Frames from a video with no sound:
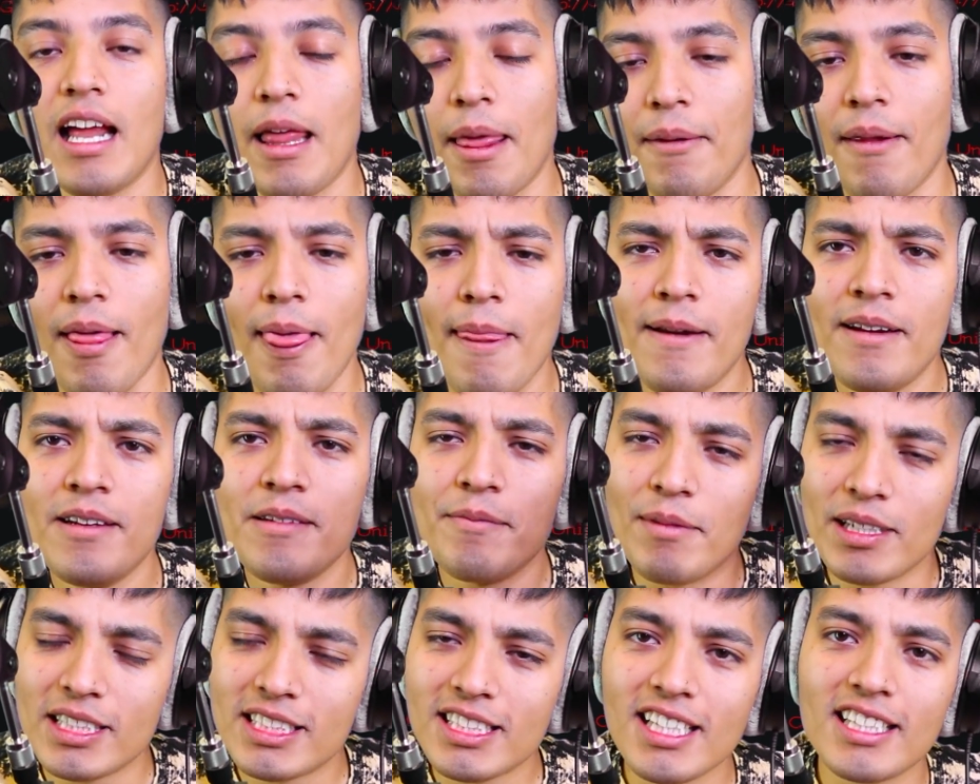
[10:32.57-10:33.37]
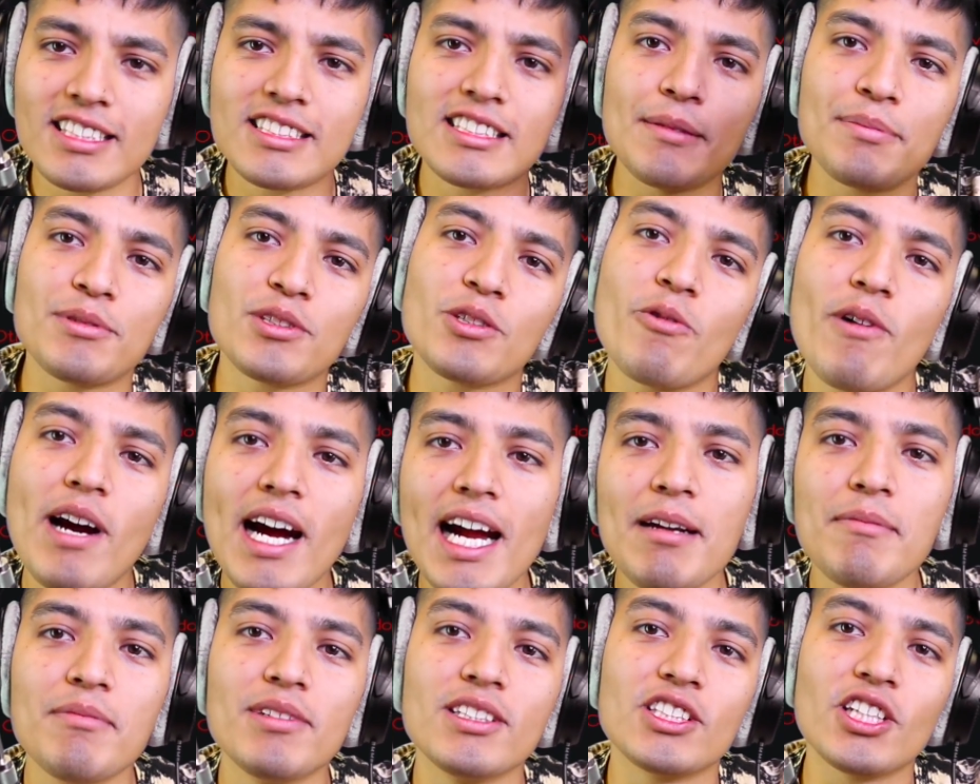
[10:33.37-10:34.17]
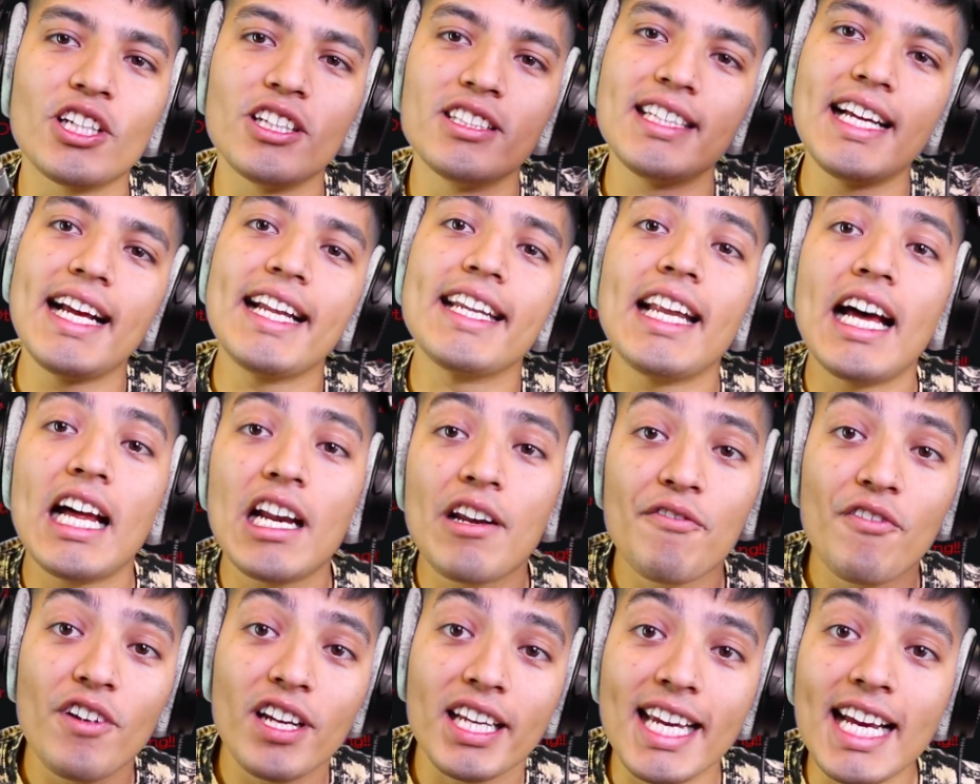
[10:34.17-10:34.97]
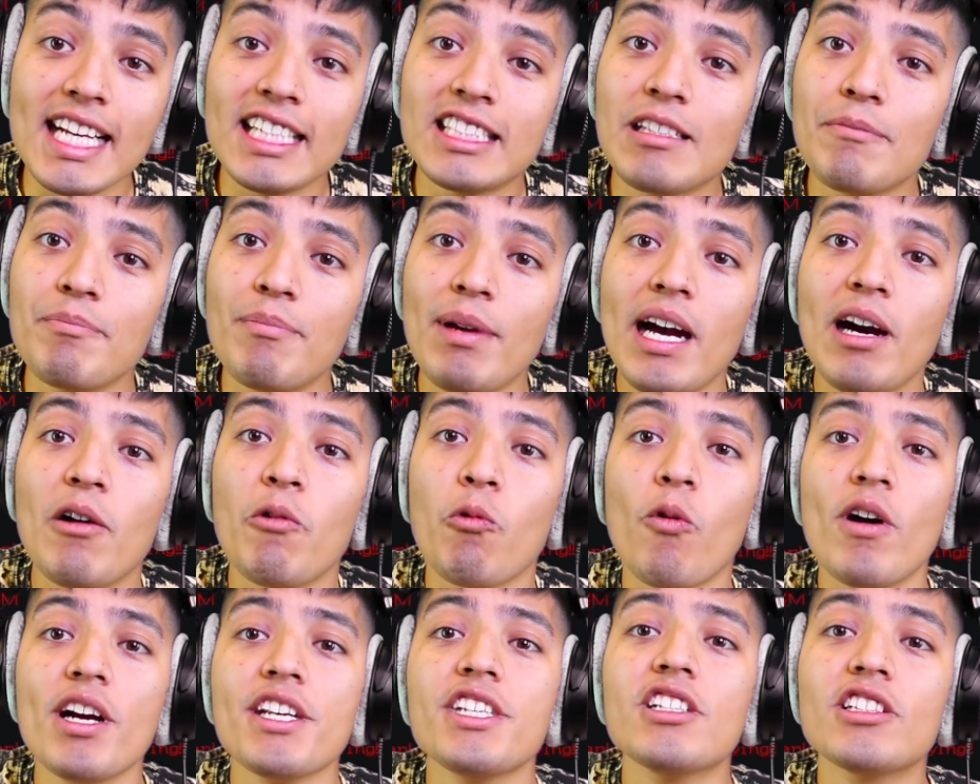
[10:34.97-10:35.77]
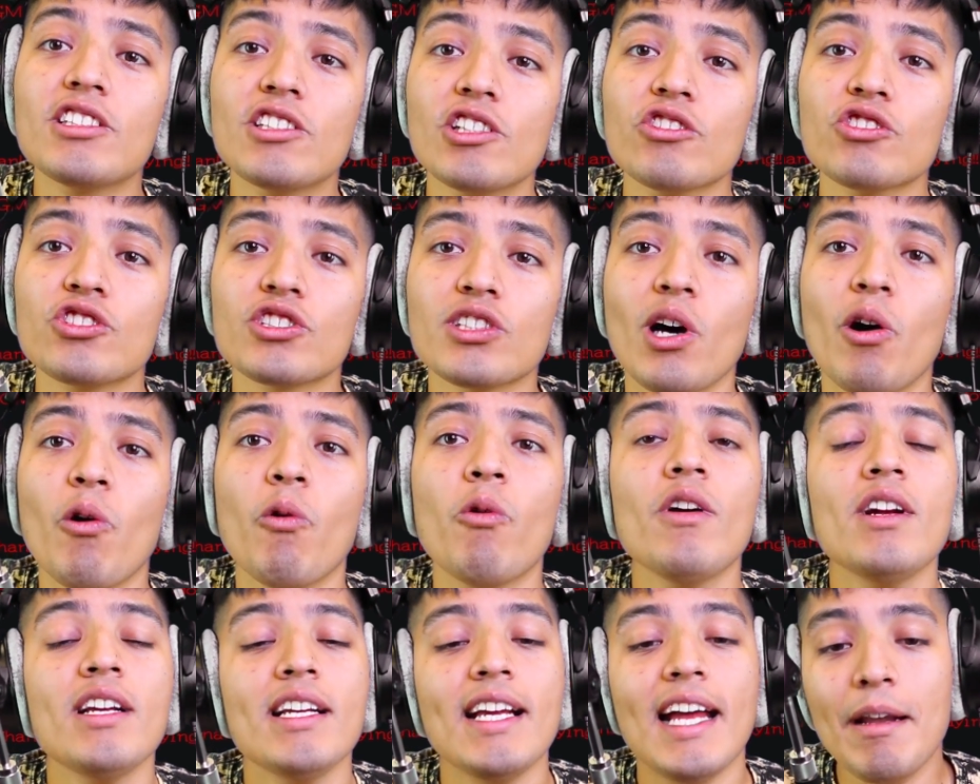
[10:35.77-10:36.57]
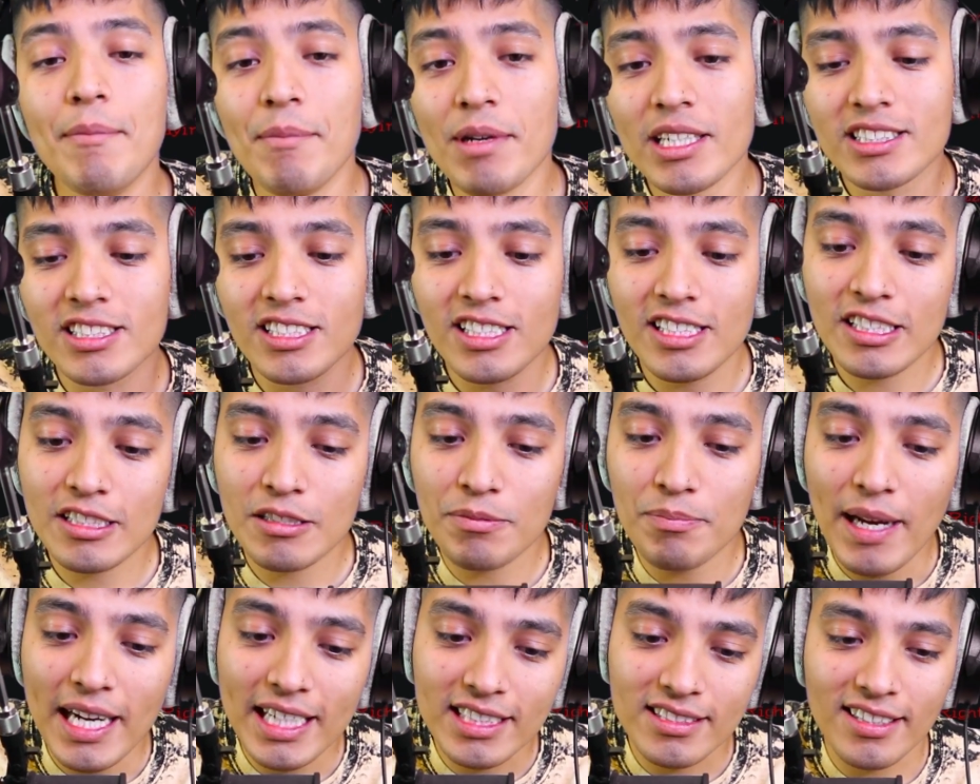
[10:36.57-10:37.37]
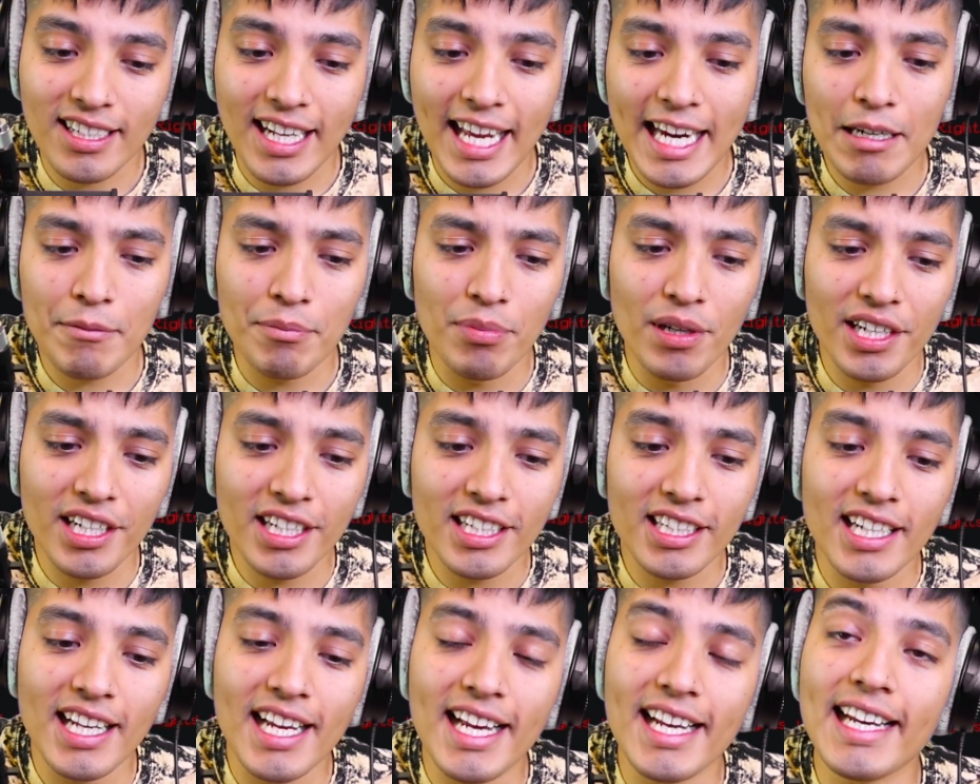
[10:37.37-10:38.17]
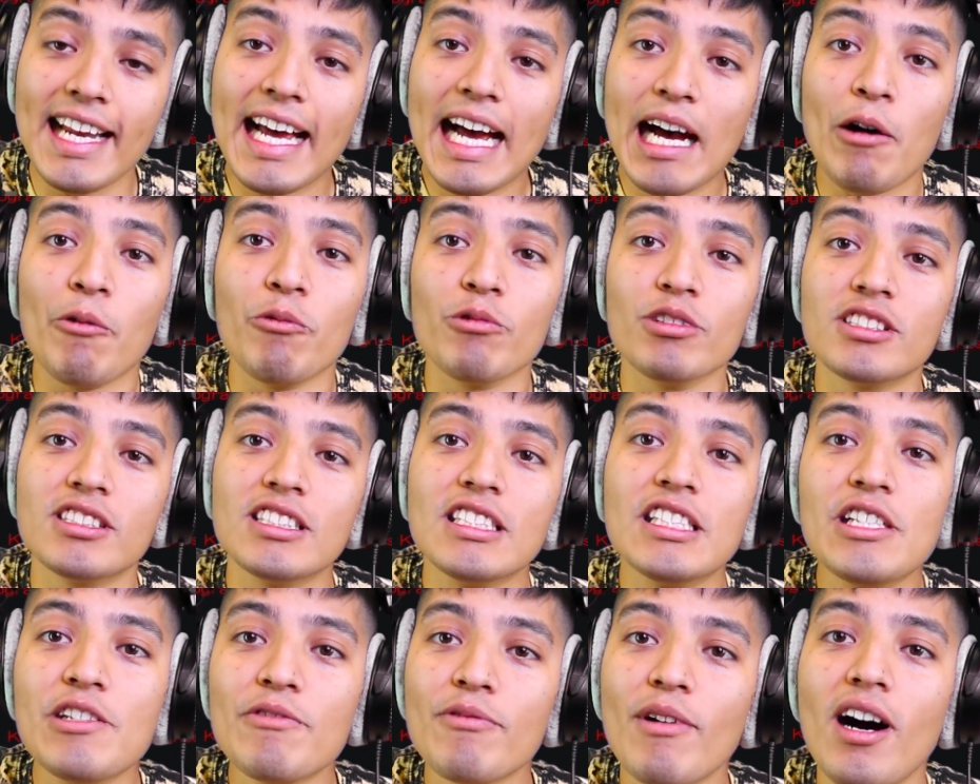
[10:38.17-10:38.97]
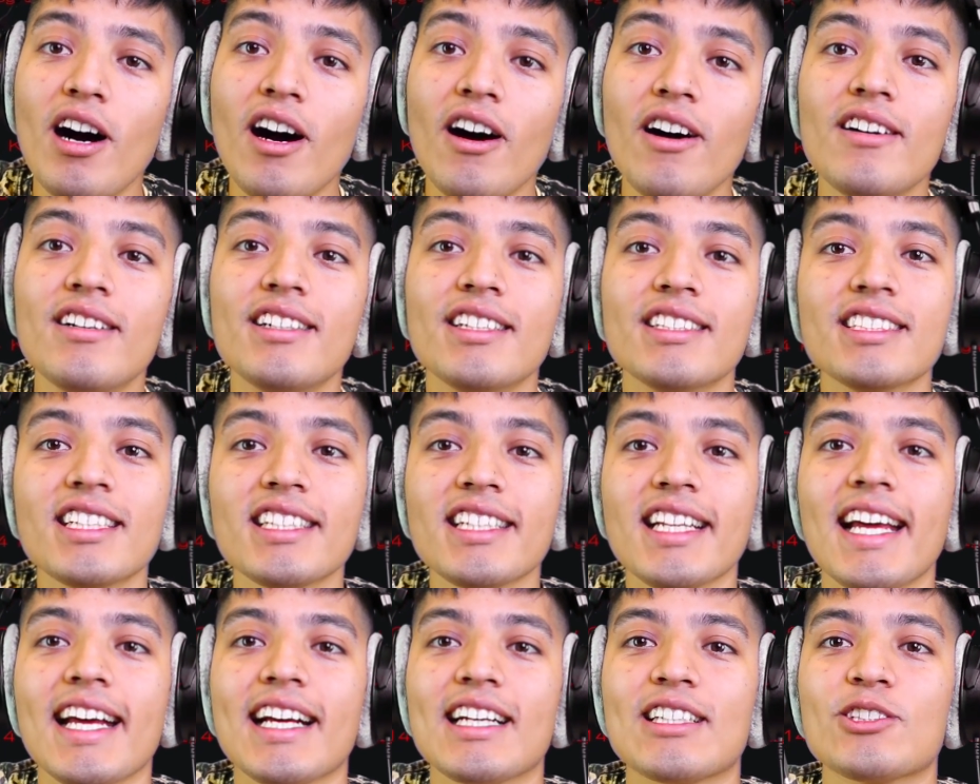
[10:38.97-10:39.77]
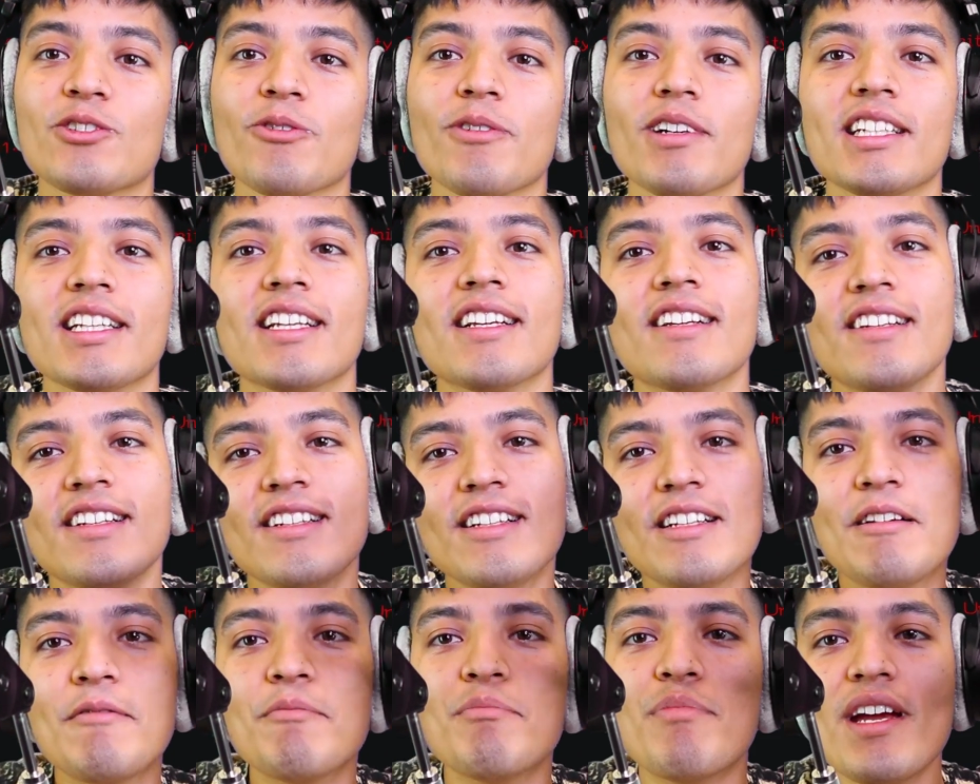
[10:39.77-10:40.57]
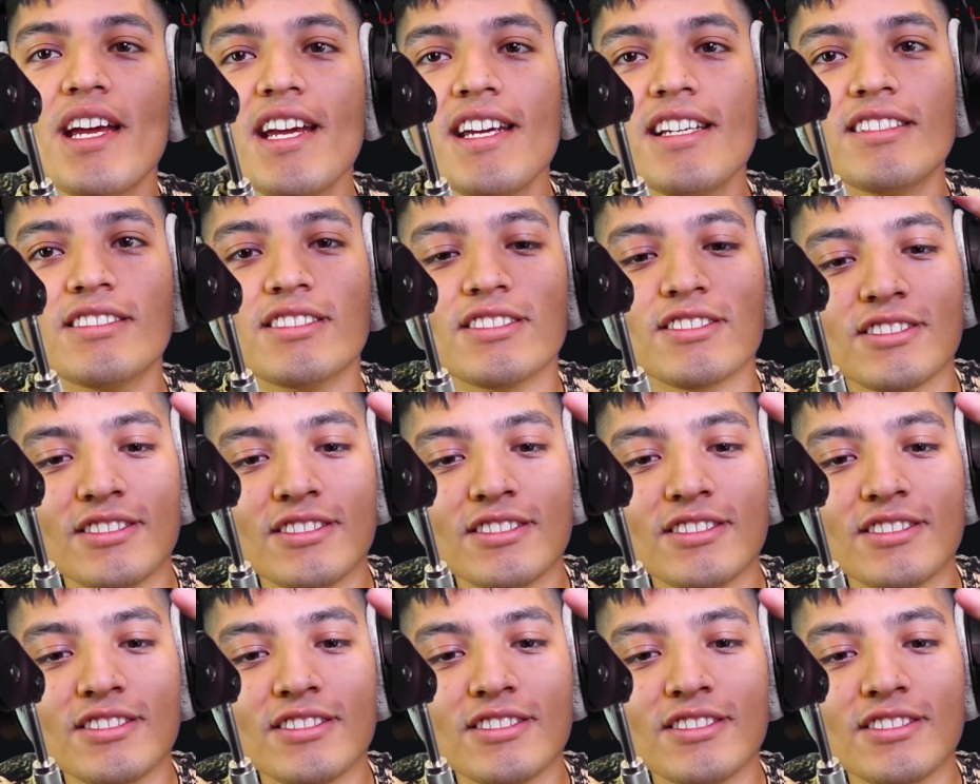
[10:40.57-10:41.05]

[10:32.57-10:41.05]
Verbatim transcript: uh, make sure to subscribe and turn that notification bell when you do so. And make sure to smash the like button. And I will see you all in the next one. Peace.